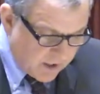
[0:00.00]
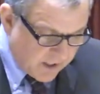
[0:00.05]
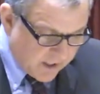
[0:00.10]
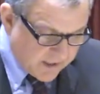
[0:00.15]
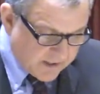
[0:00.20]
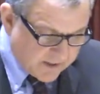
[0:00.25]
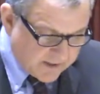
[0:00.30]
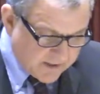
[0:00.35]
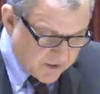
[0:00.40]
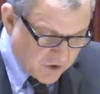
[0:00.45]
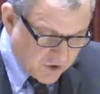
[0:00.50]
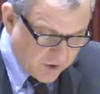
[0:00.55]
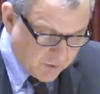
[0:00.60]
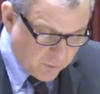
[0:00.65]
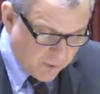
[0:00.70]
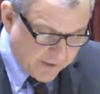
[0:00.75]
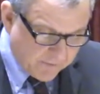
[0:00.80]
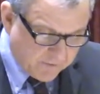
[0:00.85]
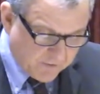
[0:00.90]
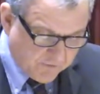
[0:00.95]
In addition,
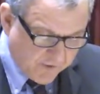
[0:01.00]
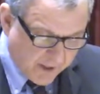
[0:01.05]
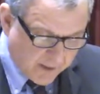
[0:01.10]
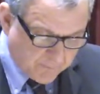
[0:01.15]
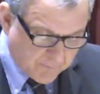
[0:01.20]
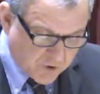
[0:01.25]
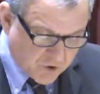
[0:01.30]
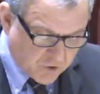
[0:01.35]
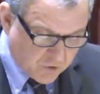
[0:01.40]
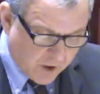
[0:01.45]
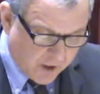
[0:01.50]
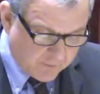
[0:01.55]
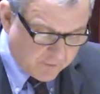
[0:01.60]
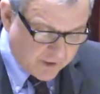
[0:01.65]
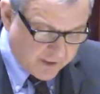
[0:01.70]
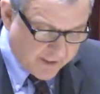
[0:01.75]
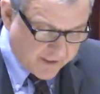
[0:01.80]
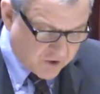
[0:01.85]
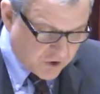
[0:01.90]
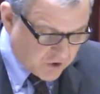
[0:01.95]
we have developed a strong
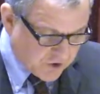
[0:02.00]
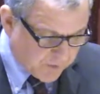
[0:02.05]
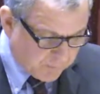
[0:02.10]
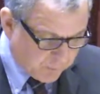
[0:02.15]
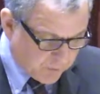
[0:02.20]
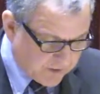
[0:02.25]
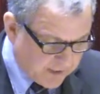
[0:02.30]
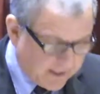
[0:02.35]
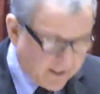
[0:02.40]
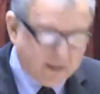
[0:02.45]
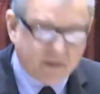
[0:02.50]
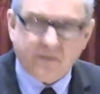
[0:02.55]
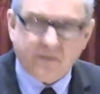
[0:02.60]
relationship with the